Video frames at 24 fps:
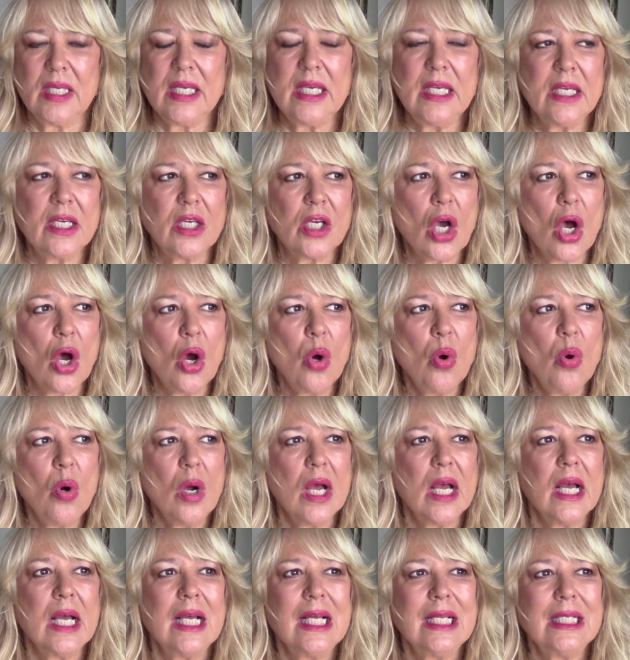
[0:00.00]

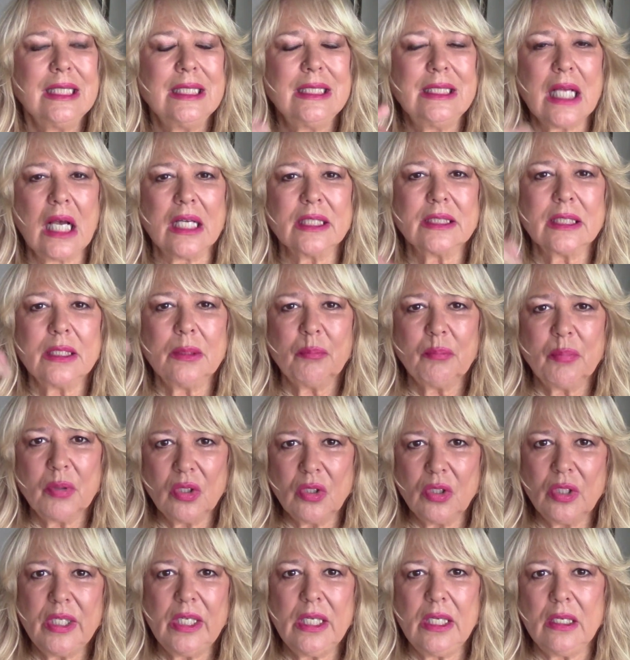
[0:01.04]
Ego doesn't
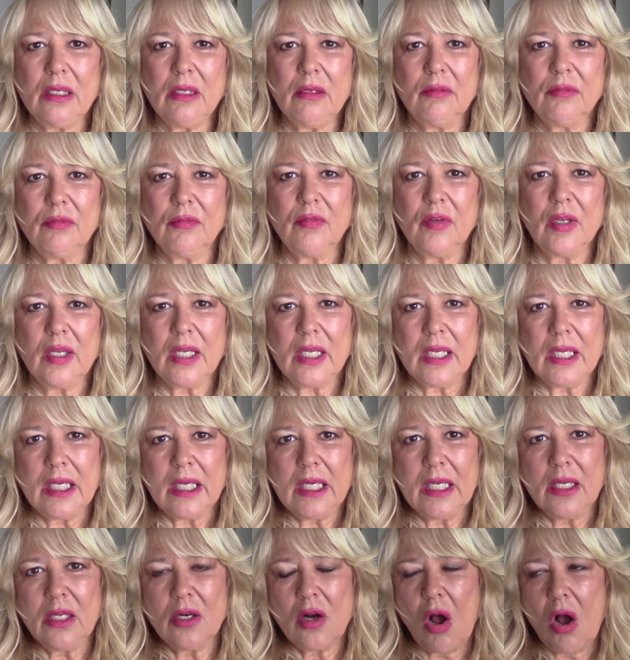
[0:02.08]
believe
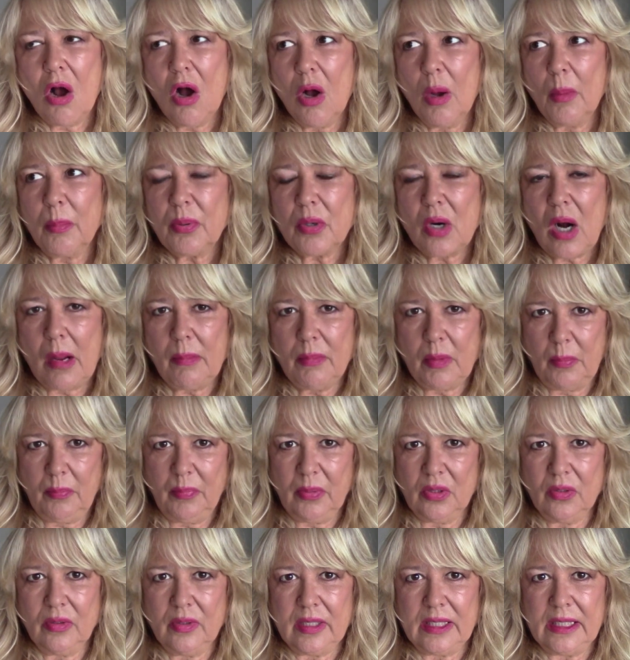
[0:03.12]
in all
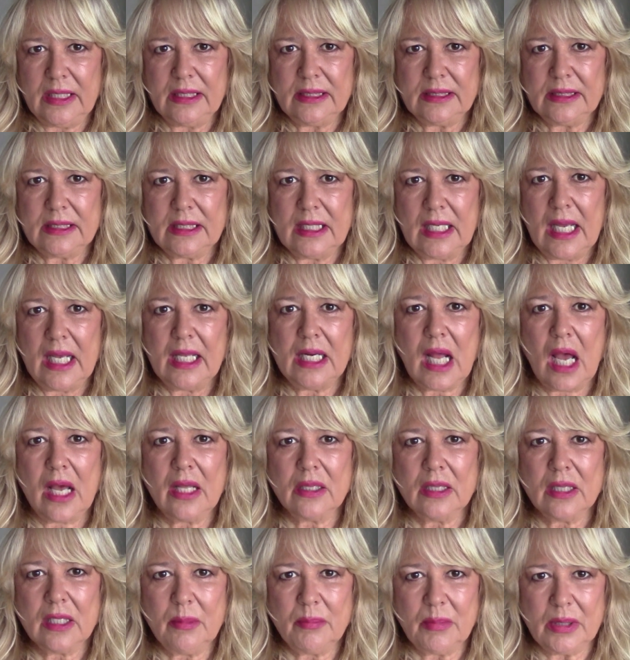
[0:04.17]
probabilities and
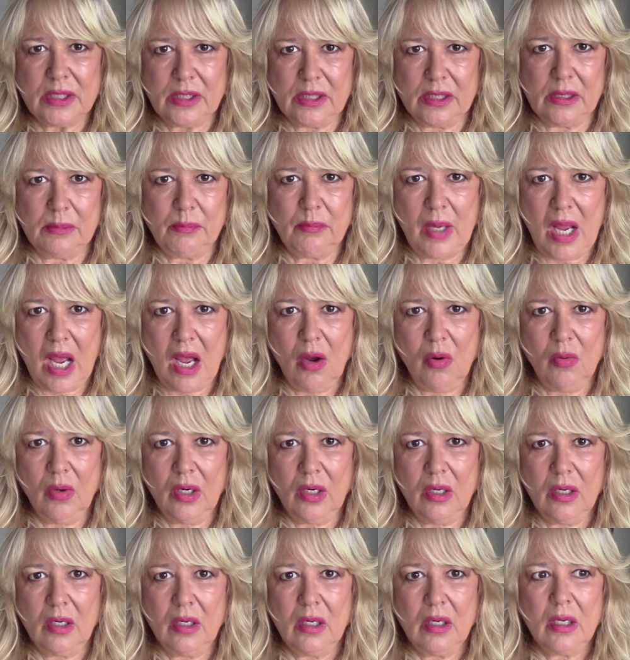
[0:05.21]
unlimited
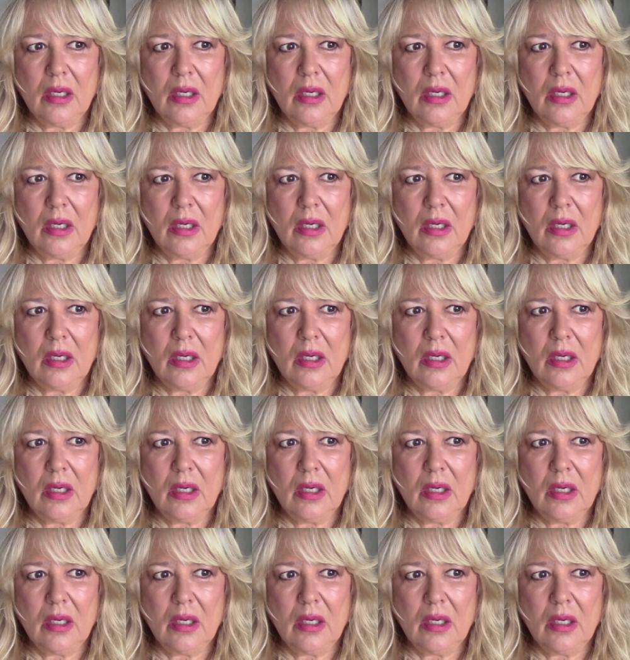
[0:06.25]
power.